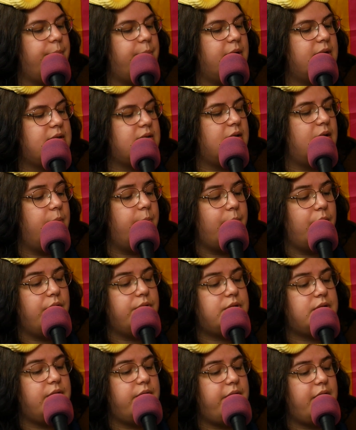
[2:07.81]
Most
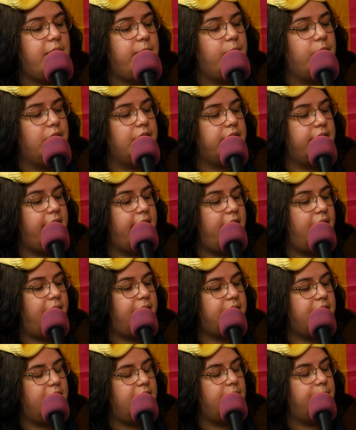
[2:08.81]
most of them were
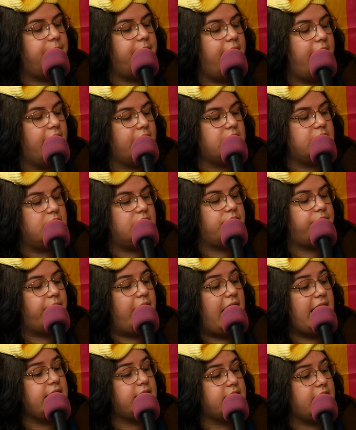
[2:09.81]
loud and obnoxious
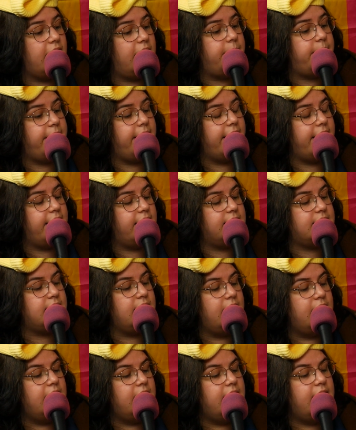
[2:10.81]
frat type guys
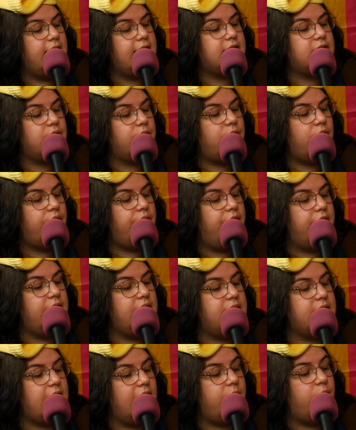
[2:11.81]
and
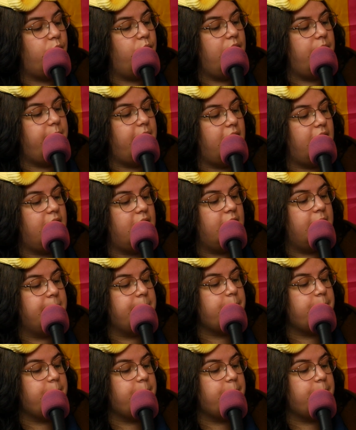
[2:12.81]
sorority type women.